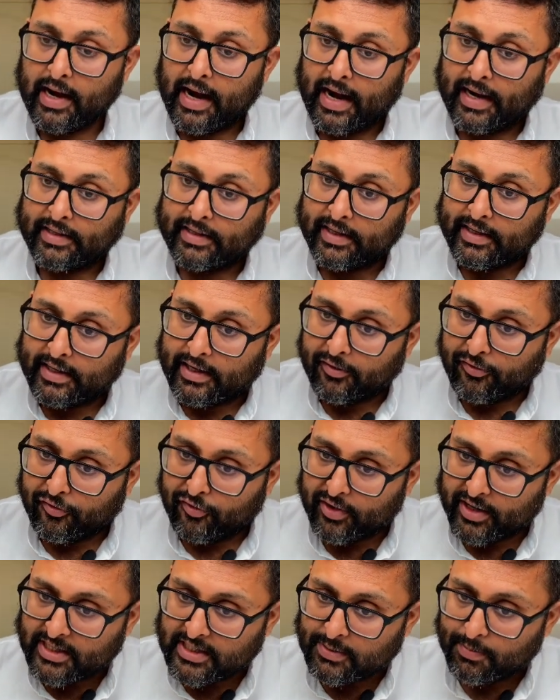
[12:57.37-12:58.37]
and the
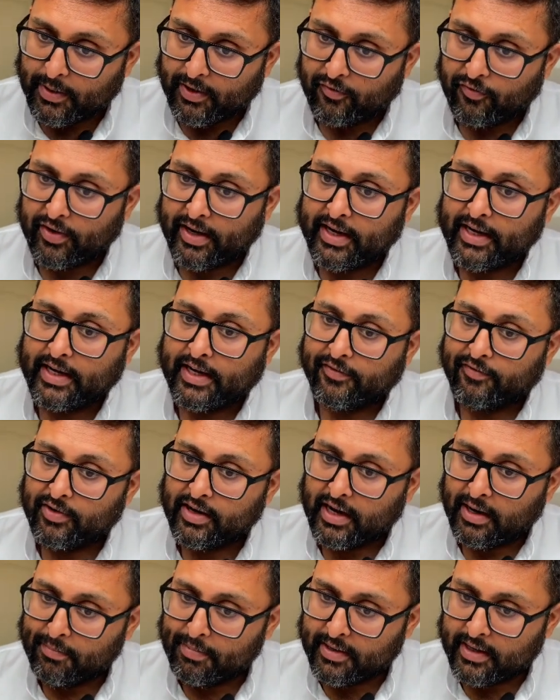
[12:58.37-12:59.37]
difference between
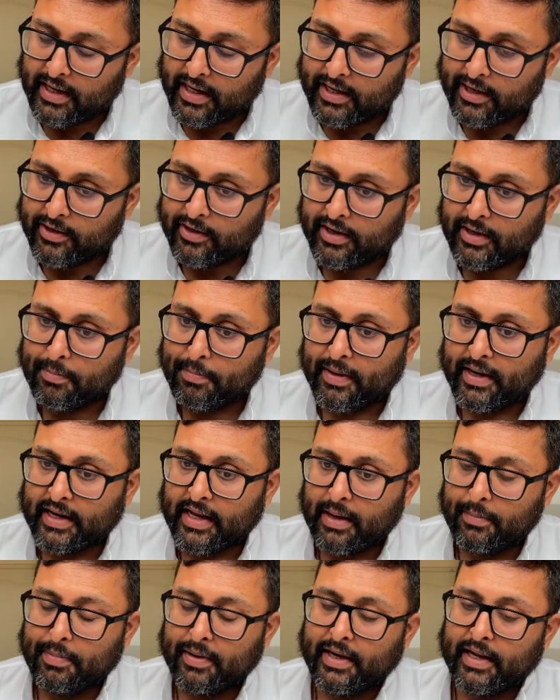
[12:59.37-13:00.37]
developed country
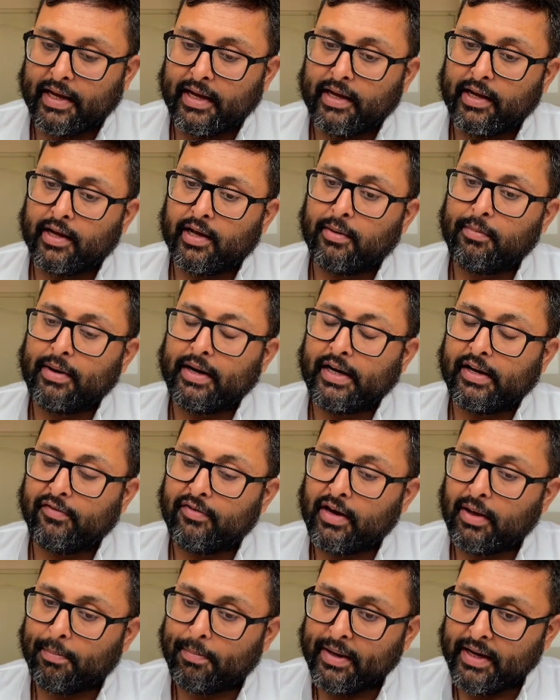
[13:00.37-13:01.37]
capita income and
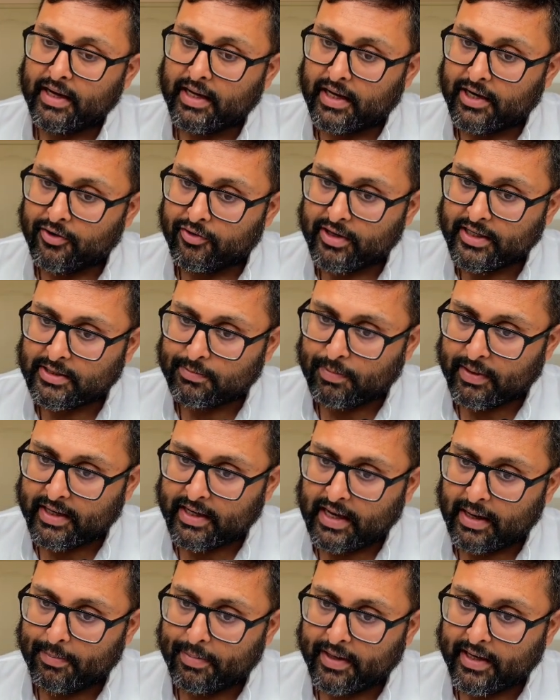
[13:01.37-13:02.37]
developing countries per
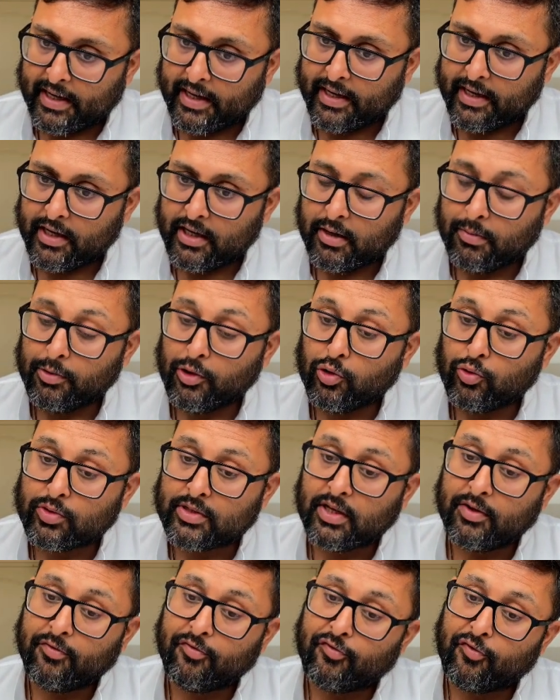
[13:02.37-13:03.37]
capita income
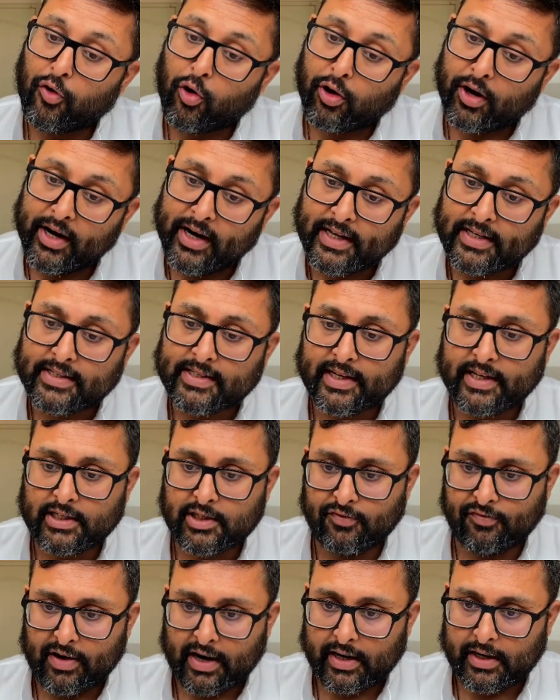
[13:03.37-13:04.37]
using foreign
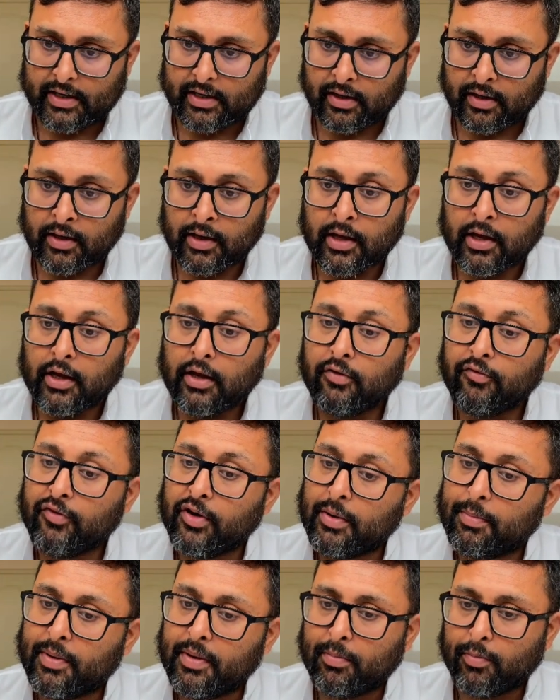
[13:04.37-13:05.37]
exchange factor
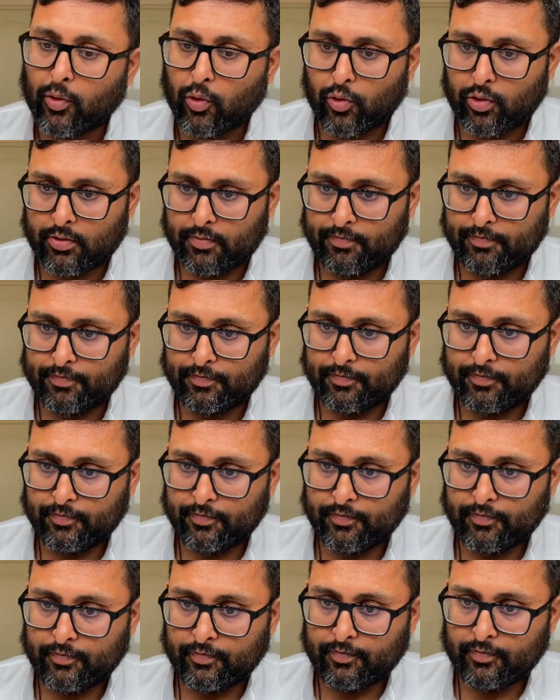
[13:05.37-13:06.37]
will be more,
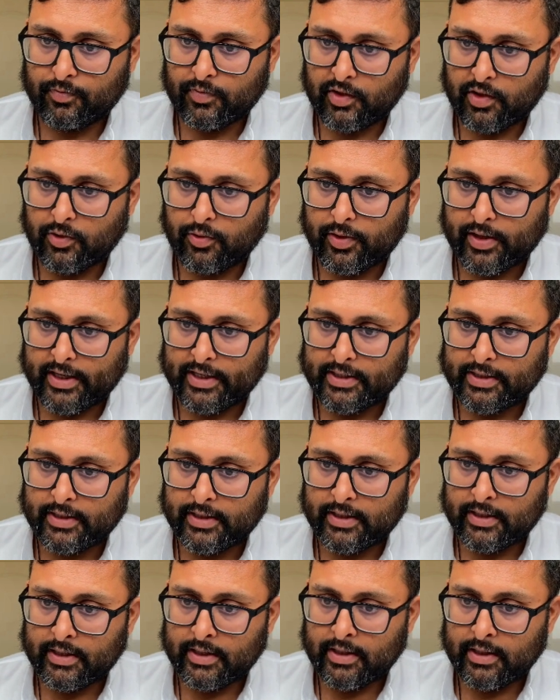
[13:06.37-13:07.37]
right?
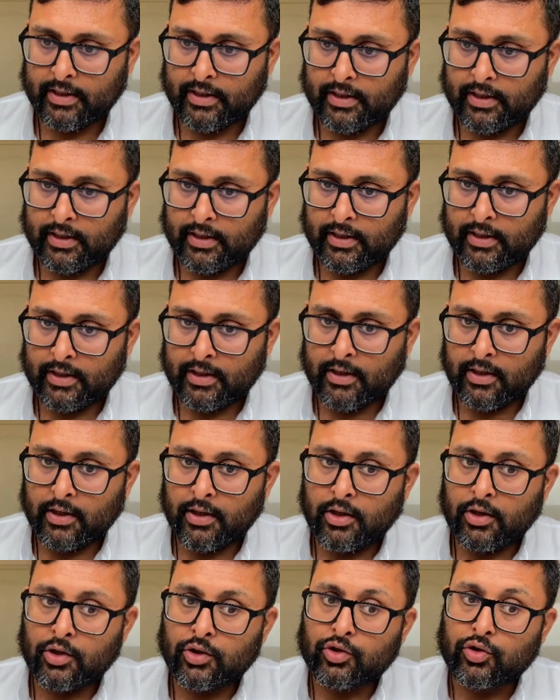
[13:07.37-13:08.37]

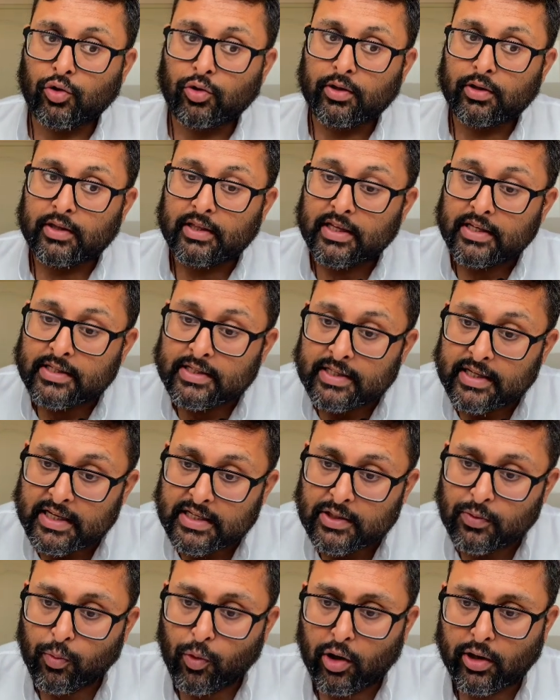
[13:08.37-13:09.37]
So this
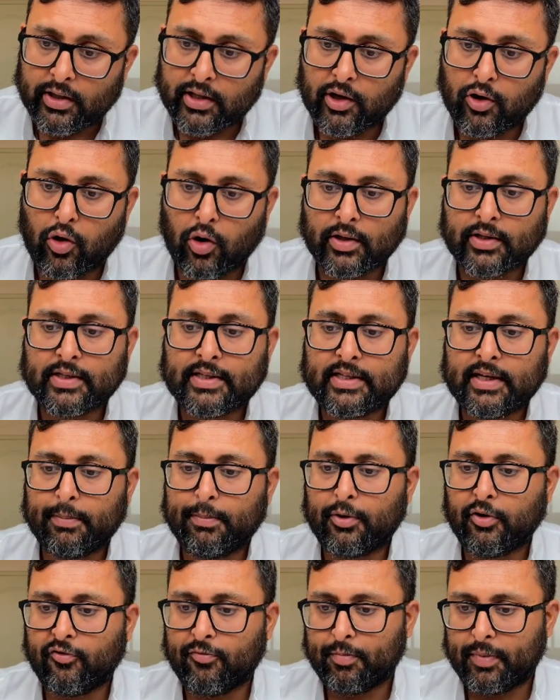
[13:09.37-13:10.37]
is what the
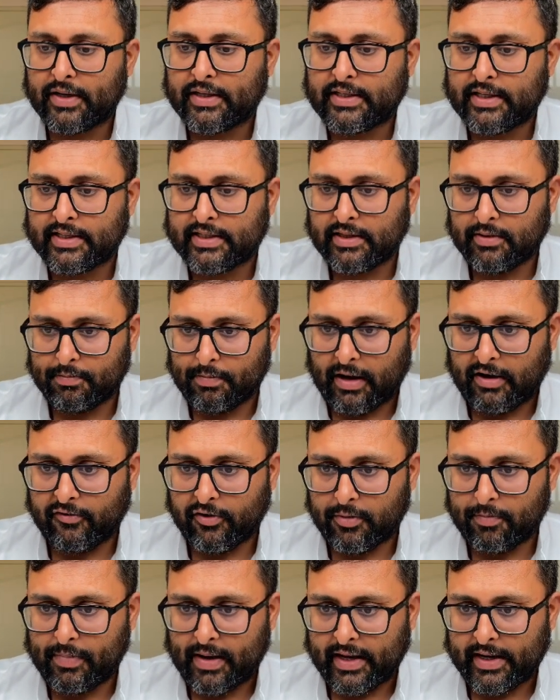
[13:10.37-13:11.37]
concept of purchasing
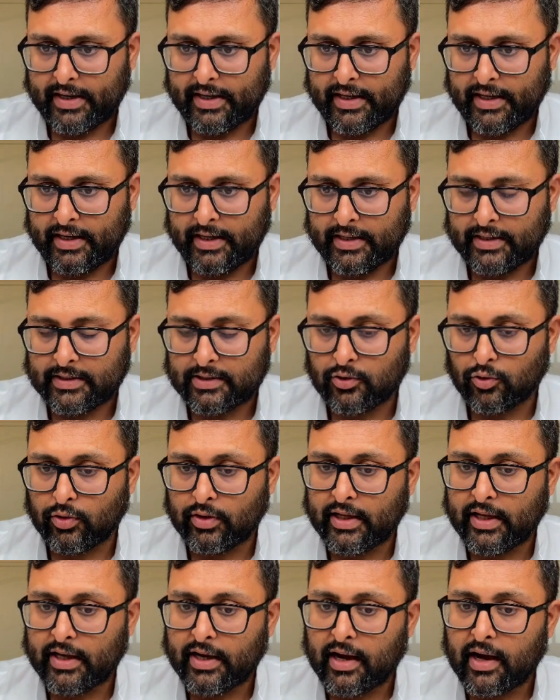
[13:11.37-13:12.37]
power parity is. So
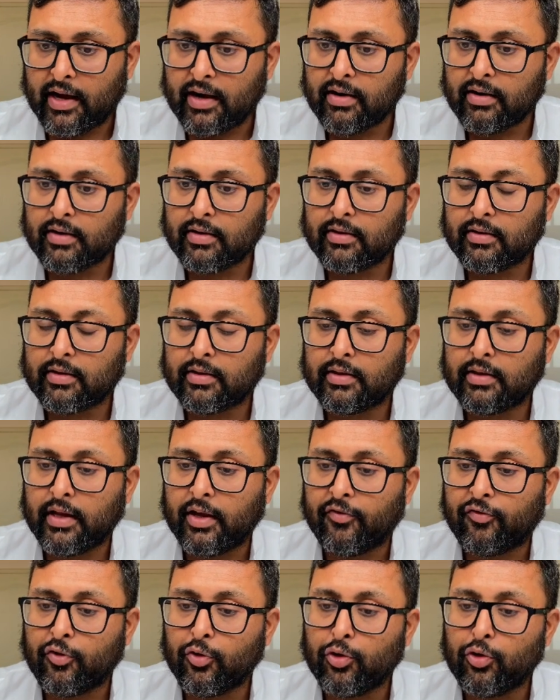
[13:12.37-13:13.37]
there are,
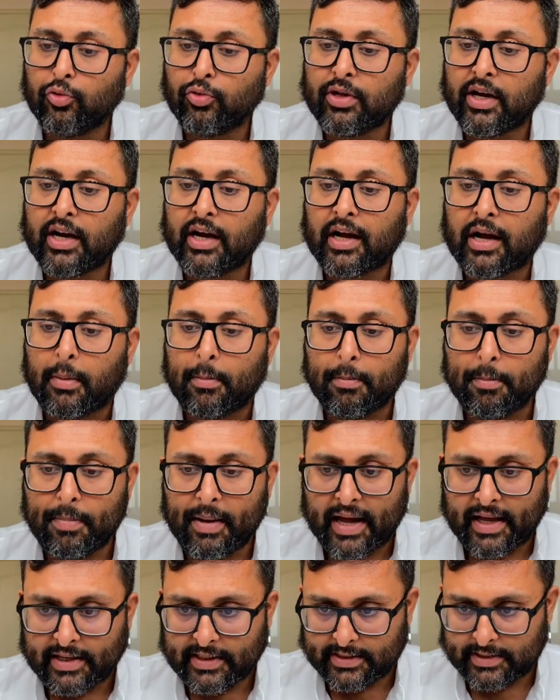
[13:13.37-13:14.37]
if you do the
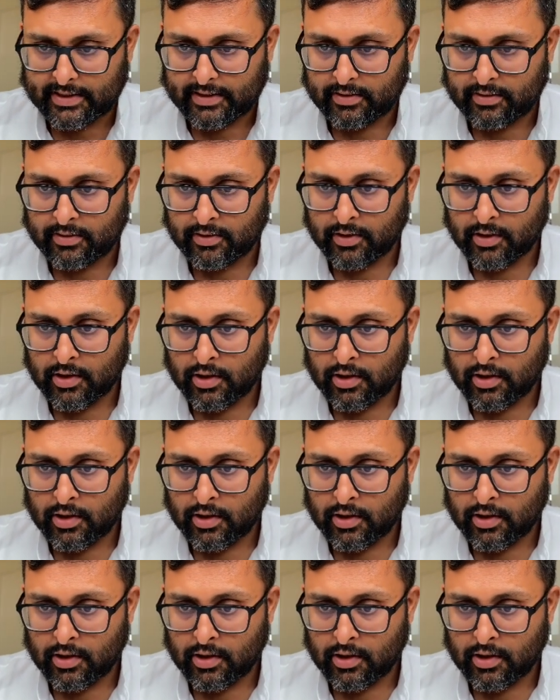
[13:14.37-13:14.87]
comparison